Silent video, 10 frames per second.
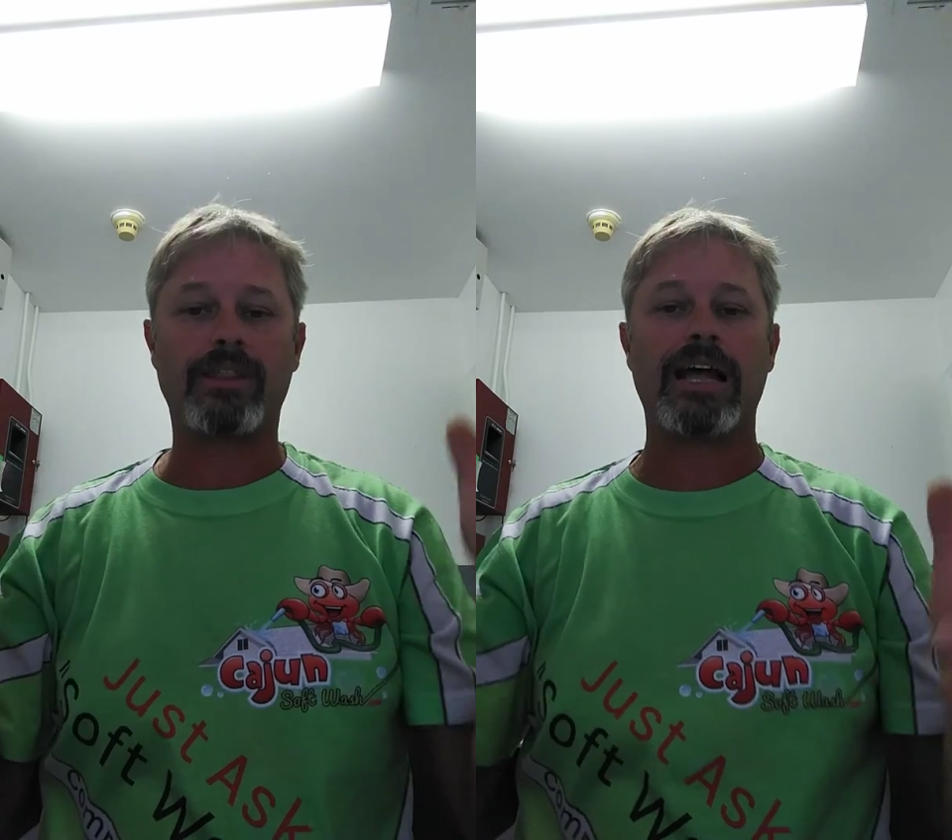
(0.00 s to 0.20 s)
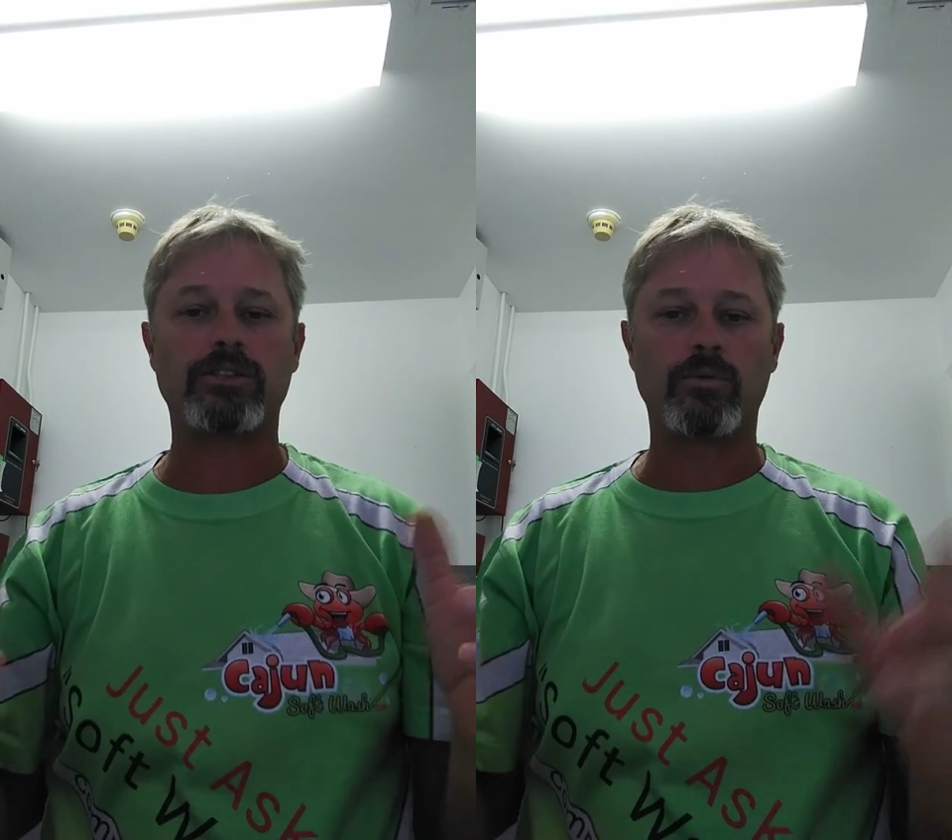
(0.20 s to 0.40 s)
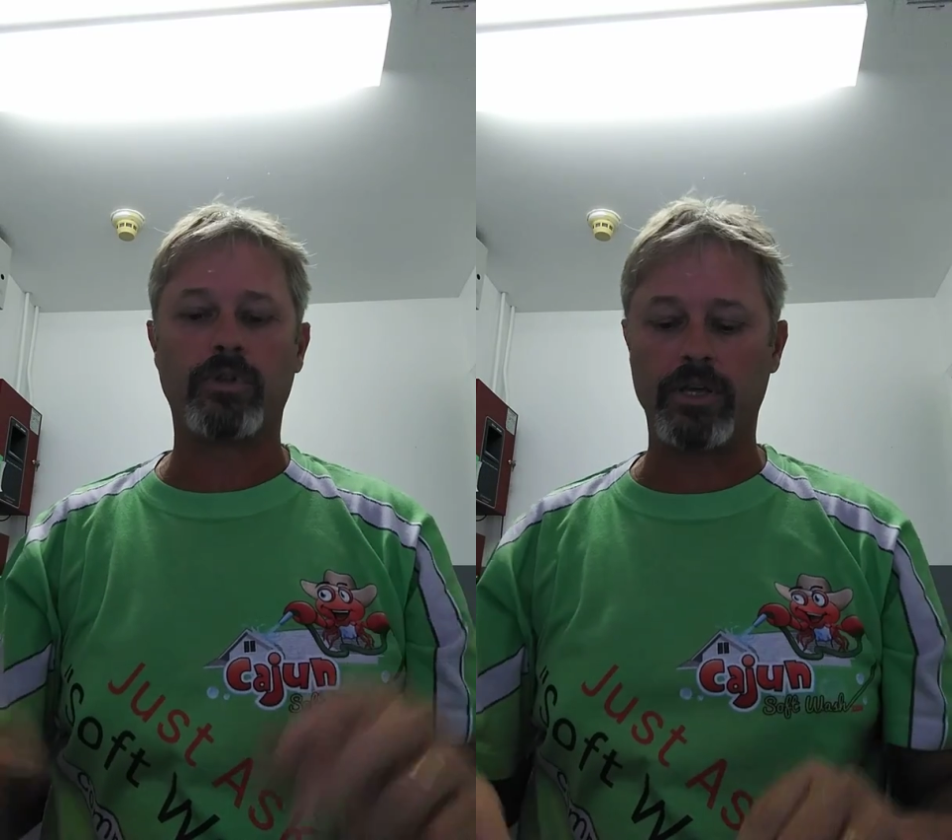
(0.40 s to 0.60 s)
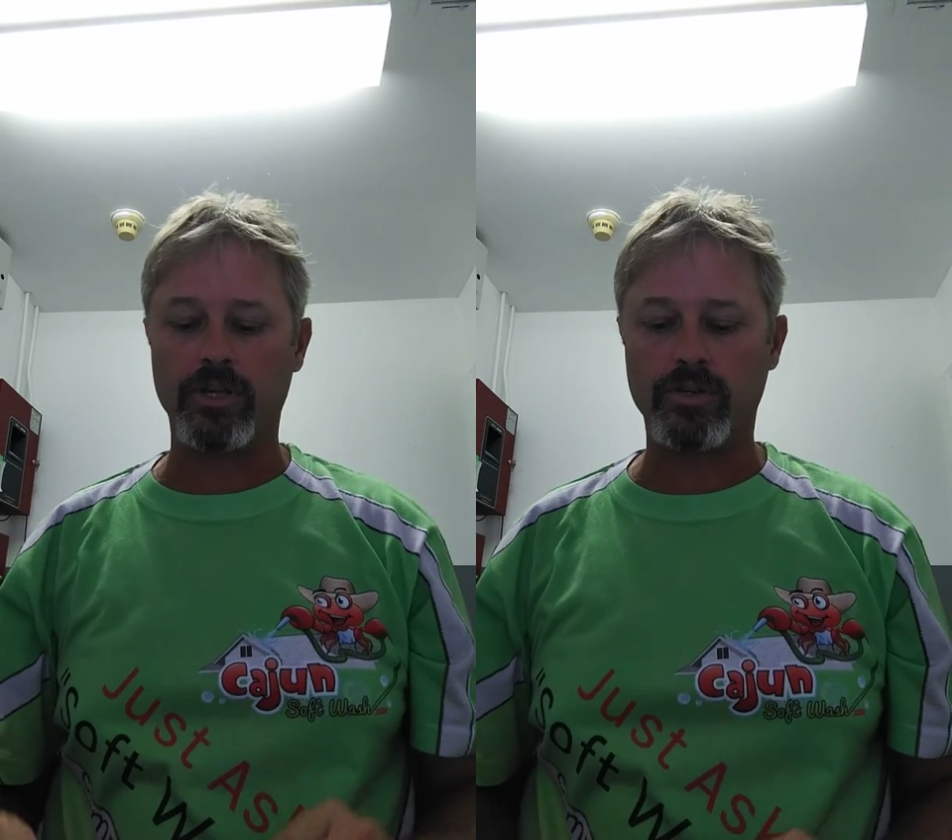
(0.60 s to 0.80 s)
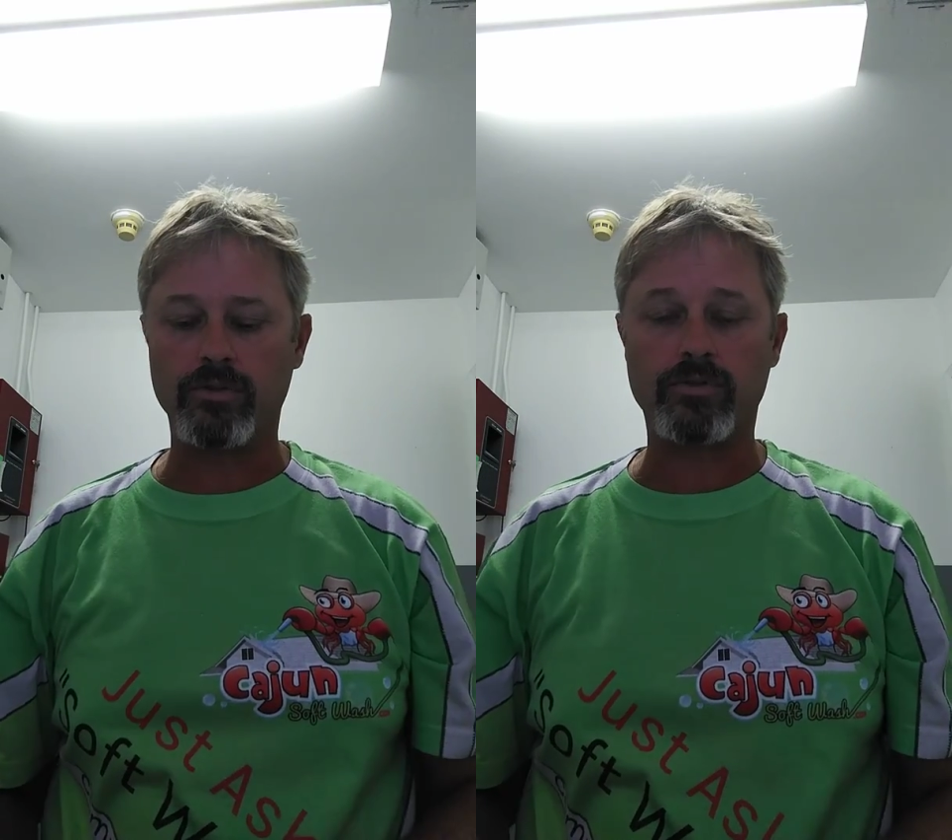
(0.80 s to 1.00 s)
that's the one that
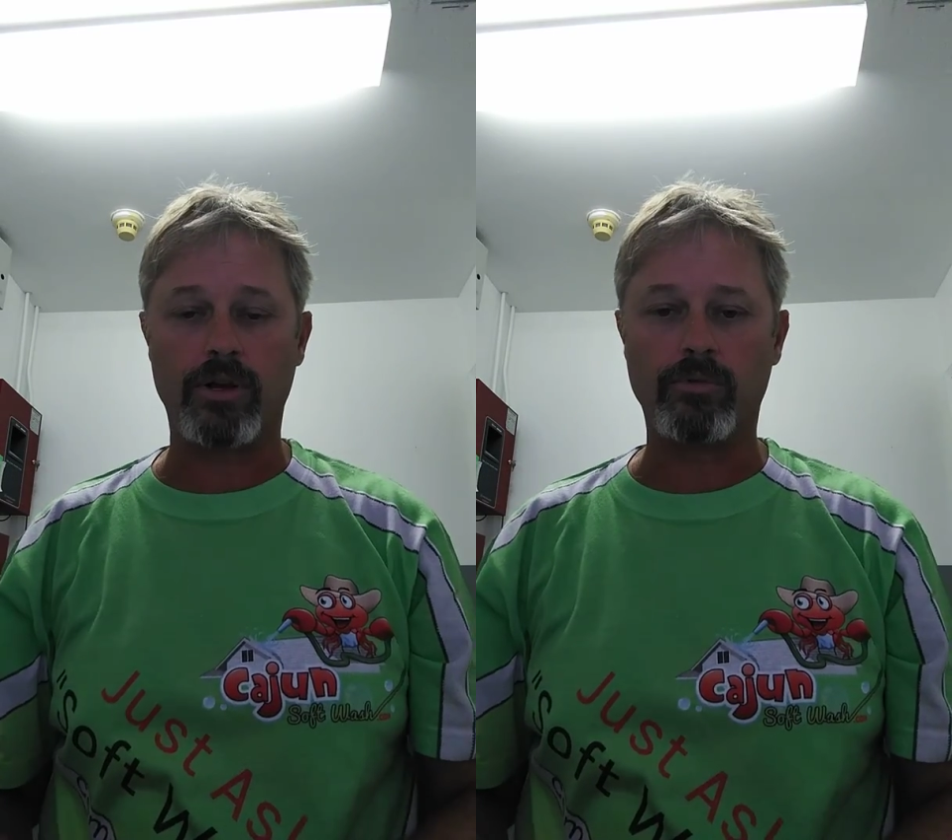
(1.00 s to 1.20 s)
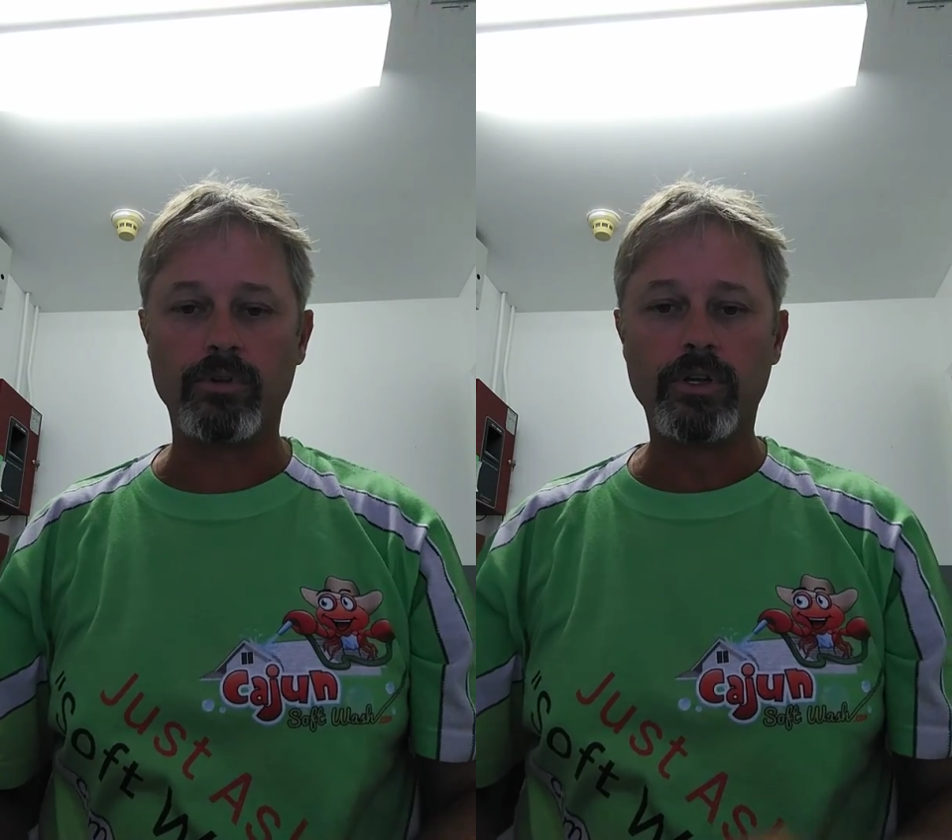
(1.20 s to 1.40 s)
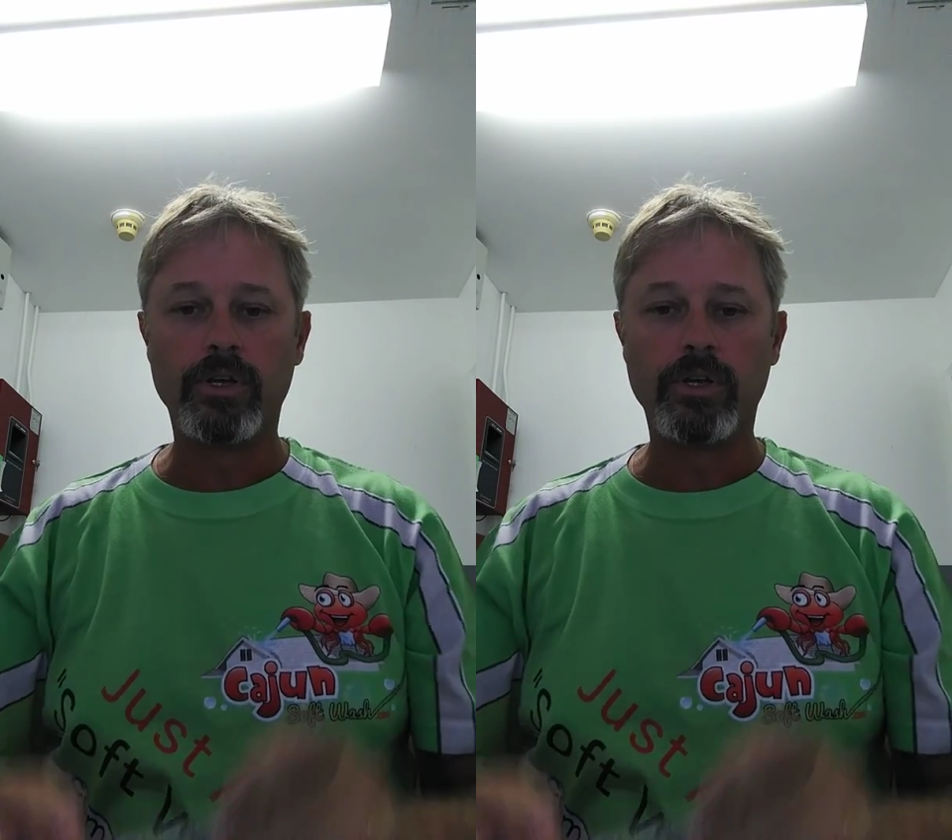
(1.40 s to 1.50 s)
gets you in trouble.